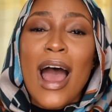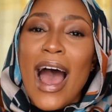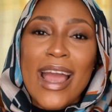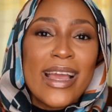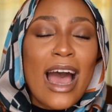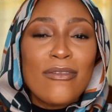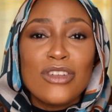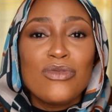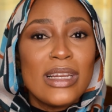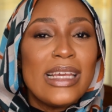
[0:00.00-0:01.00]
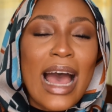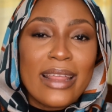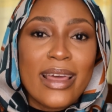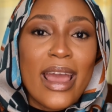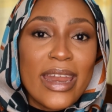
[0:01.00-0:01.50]
I haven't really
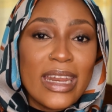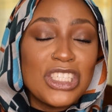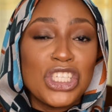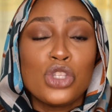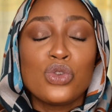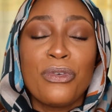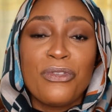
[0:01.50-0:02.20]
had the energy to